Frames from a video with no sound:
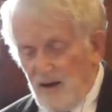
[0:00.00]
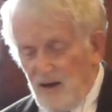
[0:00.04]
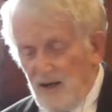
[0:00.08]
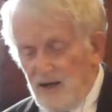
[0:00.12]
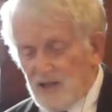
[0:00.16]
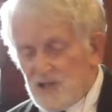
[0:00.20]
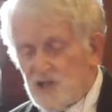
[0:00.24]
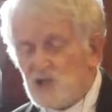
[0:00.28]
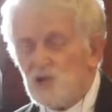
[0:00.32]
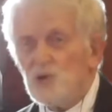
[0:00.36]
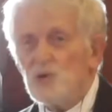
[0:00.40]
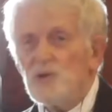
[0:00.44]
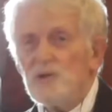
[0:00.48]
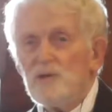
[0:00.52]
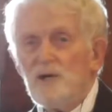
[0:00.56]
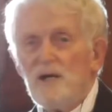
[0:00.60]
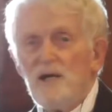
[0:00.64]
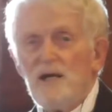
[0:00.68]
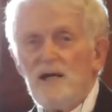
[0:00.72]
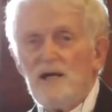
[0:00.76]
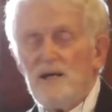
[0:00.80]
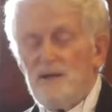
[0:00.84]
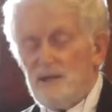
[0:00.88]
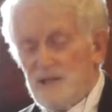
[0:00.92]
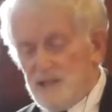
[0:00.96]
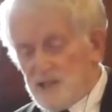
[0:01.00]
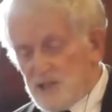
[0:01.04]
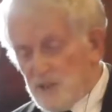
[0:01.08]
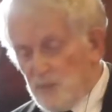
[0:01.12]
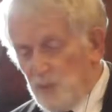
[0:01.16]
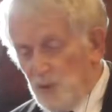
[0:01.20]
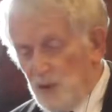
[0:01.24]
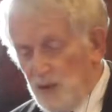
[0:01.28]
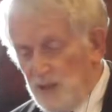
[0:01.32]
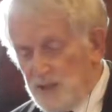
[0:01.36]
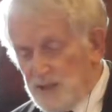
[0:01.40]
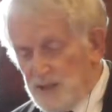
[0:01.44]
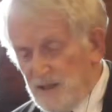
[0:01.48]
I saw a
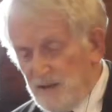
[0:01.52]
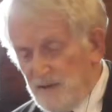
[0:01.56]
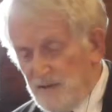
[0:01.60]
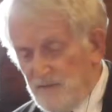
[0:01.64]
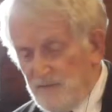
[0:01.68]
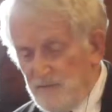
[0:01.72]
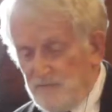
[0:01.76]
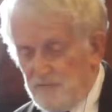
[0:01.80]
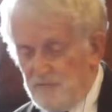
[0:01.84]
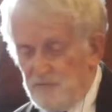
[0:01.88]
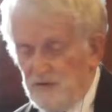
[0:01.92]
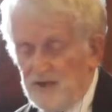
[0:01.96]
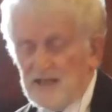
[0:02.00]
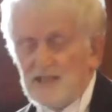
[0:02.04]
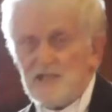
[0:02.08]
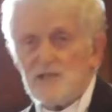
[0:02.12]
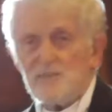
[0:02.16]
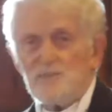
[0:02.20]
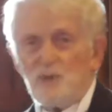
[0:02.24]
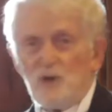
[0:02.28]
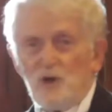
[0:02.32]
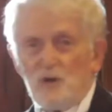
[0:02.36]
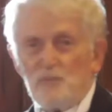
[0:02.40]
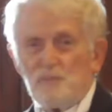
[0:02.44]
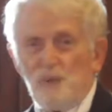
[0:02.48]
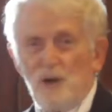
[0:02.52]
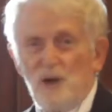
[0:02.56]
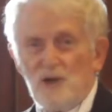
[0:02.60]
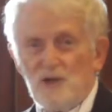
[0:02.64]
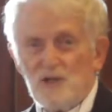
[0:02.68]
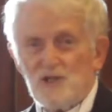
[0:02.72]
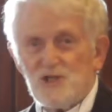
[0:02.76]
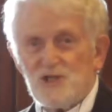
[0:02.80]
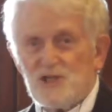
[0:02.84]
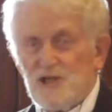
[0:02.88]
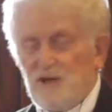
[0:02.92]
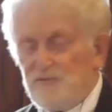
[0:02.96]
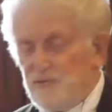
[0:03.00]
surprising Facebook
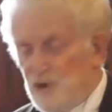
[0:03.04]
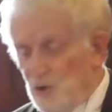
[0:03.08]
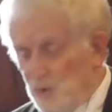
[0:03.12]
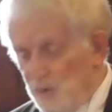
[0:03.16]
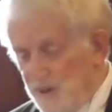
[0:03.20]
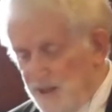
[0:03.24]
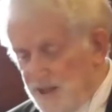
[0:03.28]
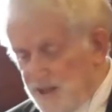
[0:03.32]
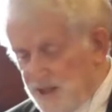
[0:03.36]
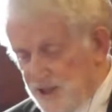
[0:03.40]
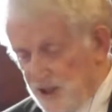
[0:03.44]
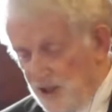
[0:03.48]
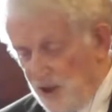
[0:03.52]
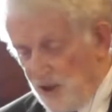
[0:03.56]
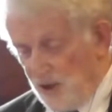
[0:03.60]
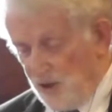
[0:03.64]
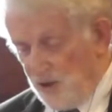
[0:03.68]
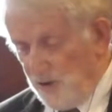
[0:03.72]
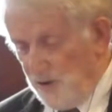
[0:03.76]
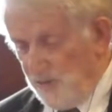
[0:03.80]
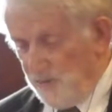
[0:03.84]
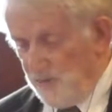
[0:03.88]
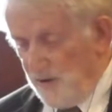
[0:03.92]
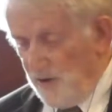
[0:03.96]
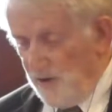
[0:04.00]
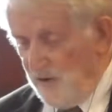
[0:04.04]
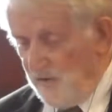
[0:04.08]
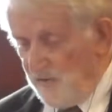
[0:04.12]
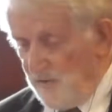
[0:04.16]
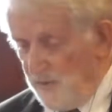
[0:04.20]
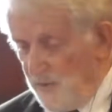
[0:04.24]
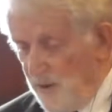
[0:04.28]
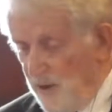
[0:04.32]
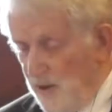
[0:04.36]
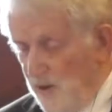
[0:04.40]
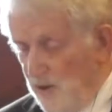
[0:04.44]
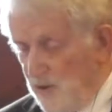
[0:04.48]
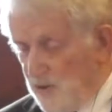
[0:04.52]
post a few weeks ago
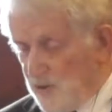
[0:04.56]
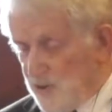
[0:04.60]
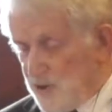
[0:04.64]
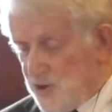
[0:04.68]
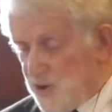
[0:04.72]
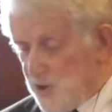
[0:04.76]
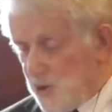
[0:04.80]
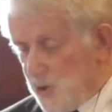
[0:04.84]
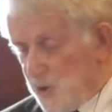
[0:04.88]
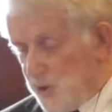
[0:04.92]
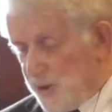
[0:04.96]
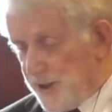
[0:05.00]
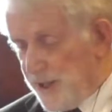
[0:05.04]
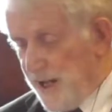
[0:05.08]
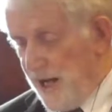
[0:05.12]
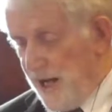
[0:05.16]
from my oldest daughter